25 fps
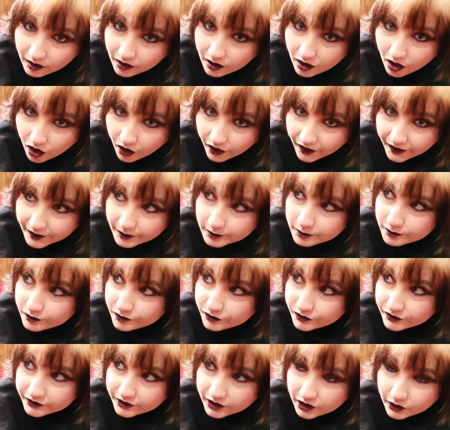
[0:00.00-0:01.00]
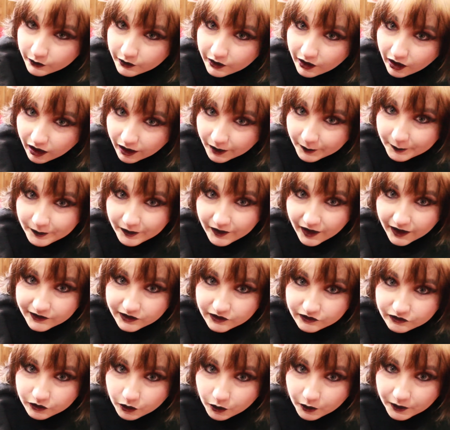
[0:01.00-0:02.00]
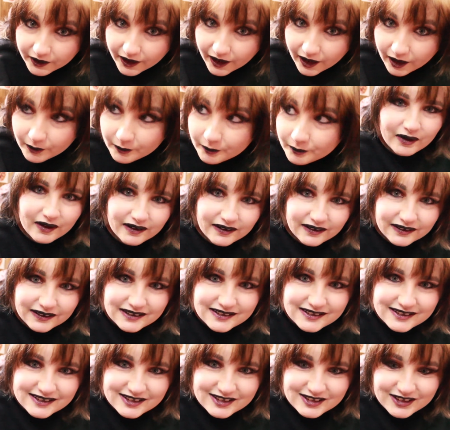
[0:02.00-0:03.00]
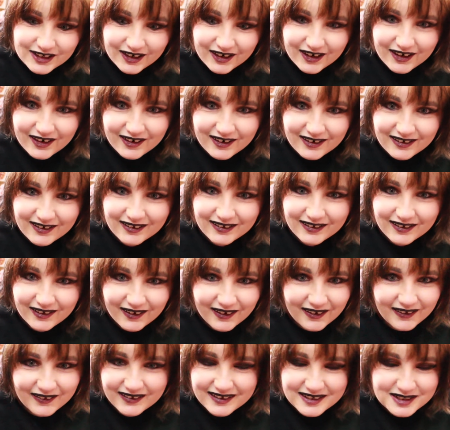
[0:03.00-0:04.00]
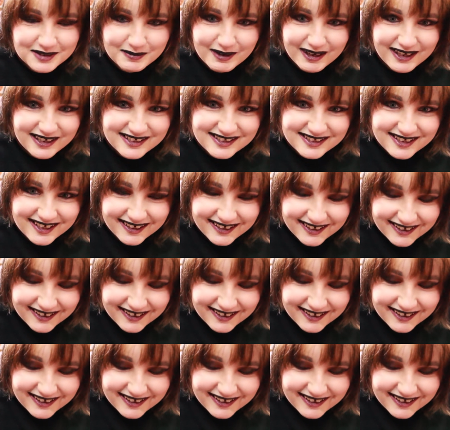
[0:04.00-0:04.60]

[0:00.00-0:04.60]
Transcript: Alright, here we are on the floor now. Let's get started on all of this mess.